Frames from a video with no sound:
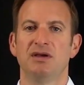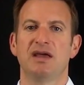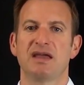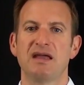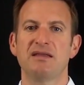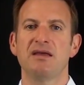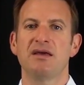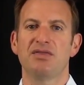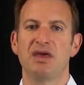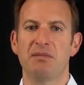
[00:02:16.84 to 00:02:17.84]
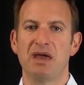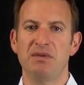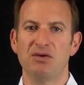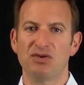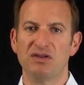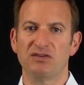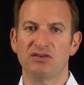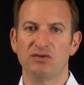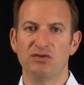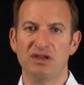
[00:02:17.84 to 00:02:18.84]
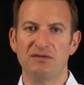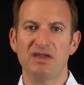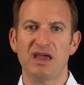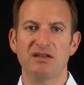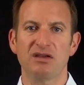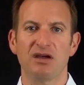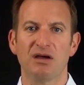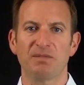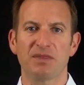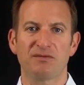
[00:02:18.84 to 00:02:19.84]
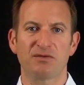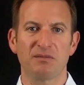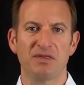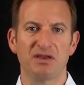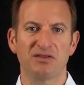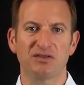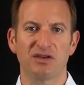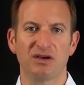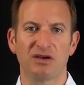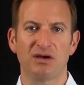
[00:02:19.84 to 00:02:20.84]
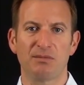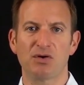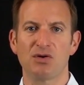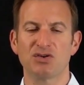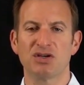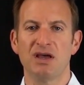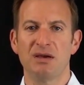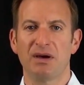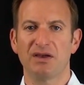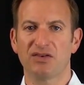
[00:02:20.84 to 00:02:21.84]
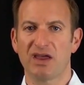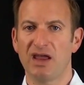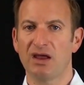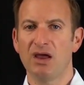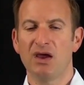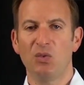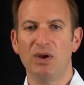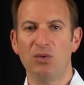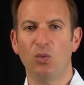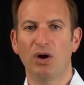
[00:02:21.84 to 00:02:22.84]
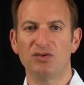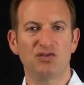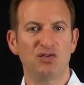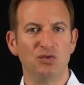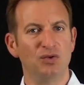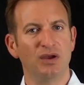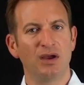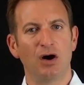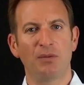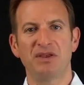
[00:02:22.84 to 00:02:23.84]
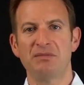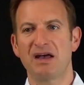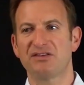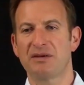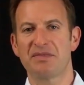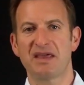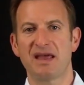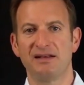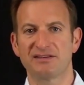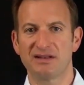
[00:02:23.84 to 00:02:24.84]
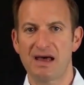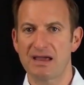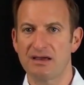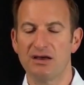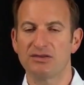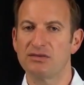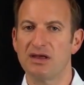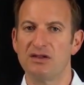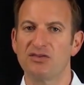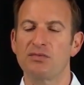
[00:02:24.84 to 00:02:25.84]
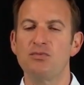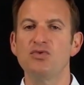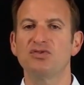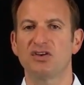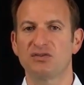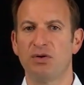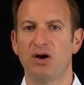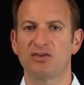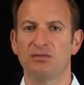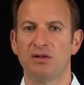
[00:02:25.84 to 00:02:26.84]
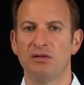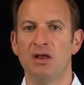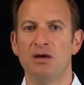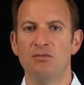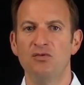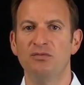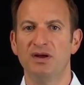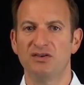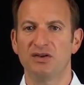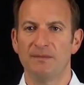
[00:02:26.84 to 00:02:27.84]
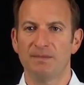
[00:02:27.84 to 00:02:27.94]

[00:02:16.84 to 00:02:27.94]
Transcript: Again, there may be reasons to deviate from this approach by saying we want to optimize something else, like in as smooth as possible movement,